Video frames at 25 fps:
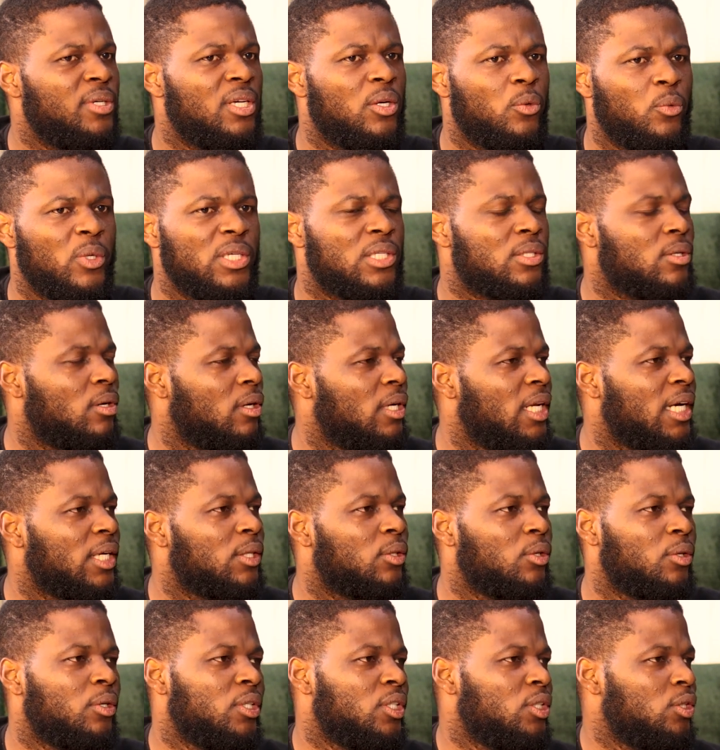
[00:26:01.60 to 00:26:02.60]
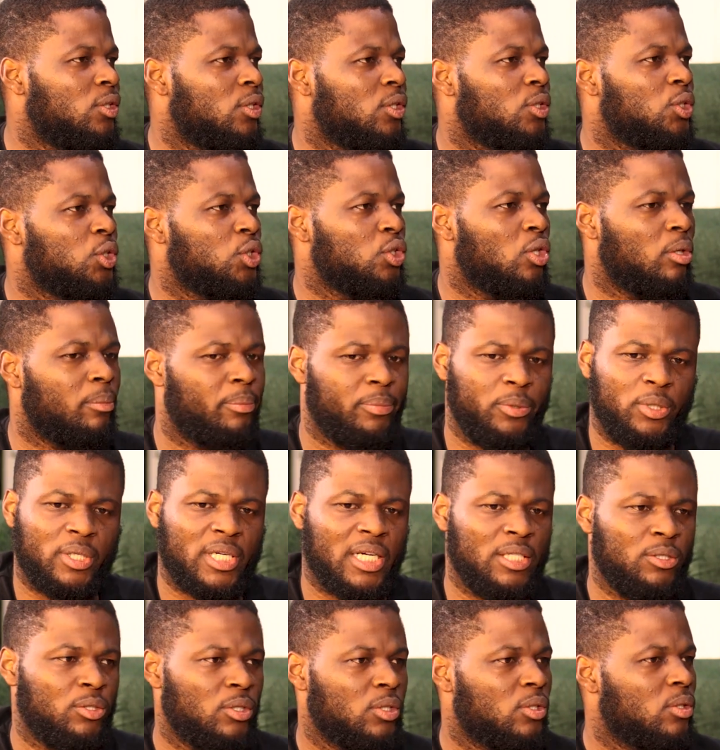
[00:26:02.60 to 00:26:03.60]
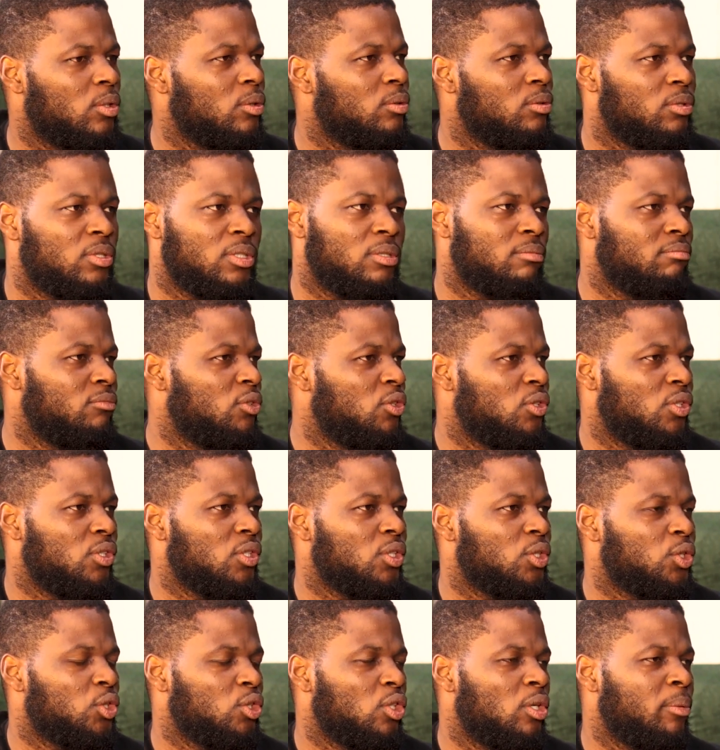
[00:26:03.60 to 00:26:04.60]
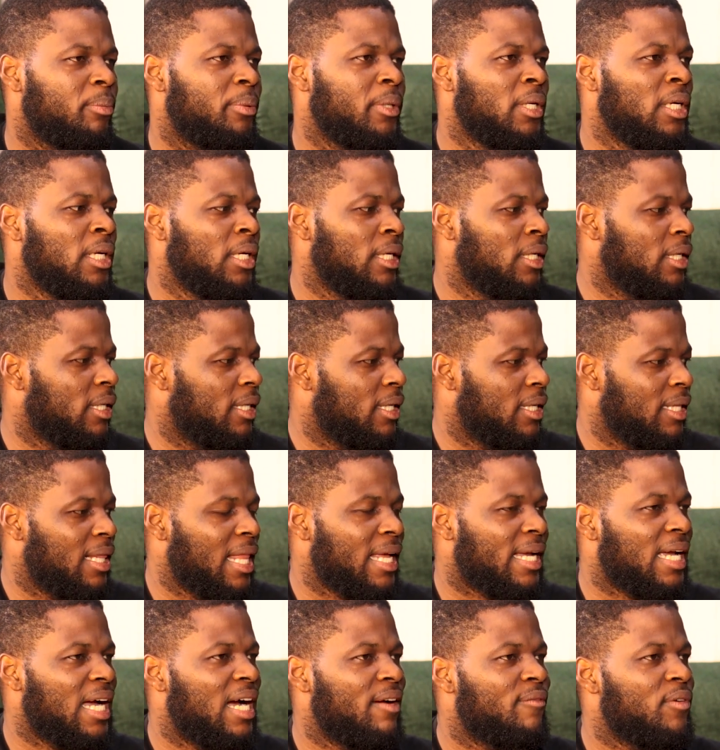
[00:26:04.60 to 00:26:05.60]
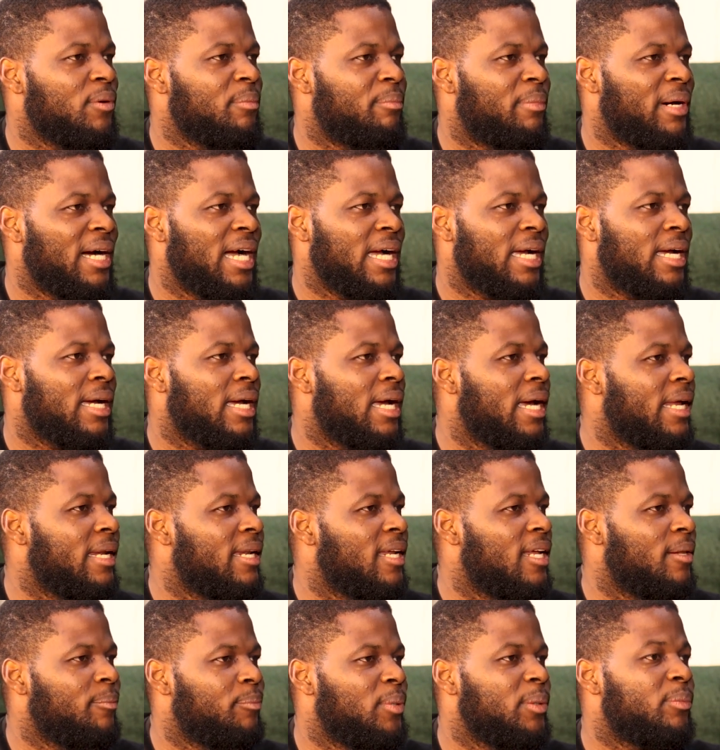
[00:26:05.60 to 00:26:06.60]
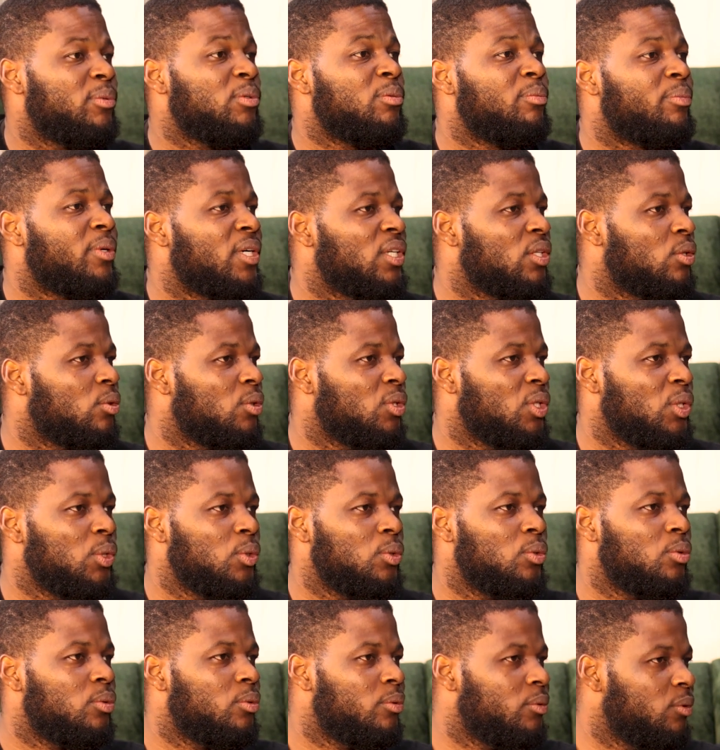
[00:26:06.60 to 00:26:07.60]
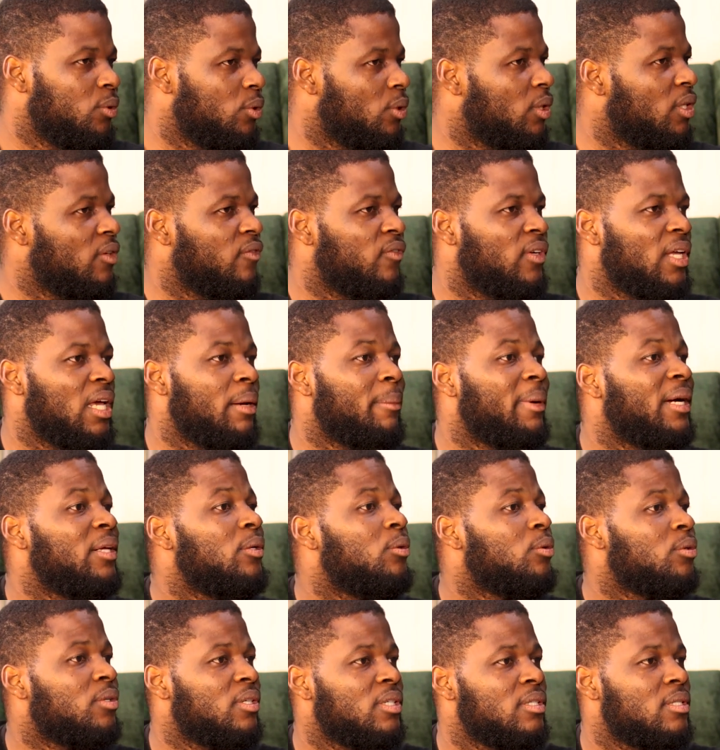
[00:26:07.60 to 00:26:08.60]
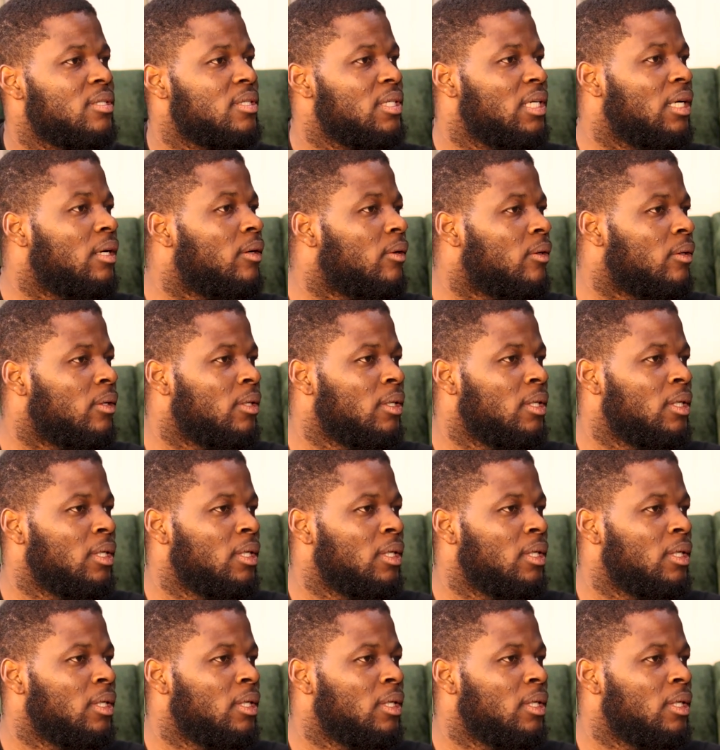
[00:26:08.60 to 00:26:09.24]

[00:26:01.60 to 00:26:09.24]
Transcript: be a waste collector in your shop. You can just use your shop, like have a bag, and then people bring to you, you give them, and you resell.